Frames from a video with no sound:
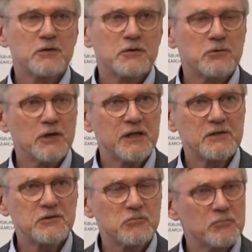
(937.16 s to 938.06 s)
to
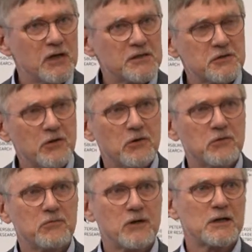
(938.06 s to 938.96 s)
lead to much
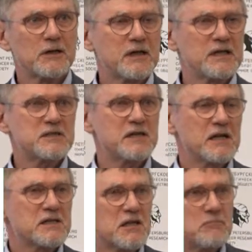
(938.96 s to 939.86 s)
lower
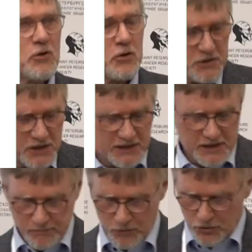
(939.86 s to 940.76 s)
incidence and
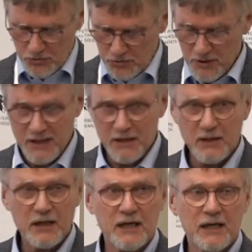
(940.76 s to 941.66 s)
mortality burden than,
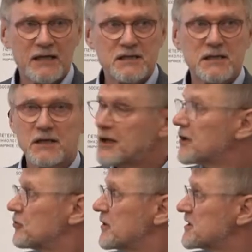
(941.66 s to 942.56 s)
than is
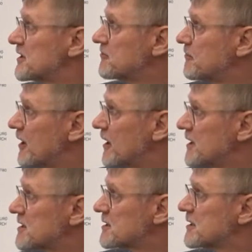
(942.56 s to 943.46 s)
requested by
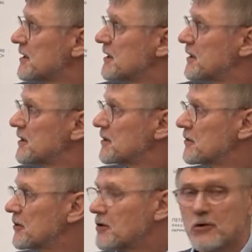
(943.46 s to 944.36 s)
this
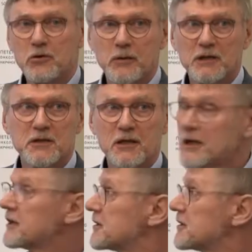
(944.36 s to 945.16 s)
uh, global target.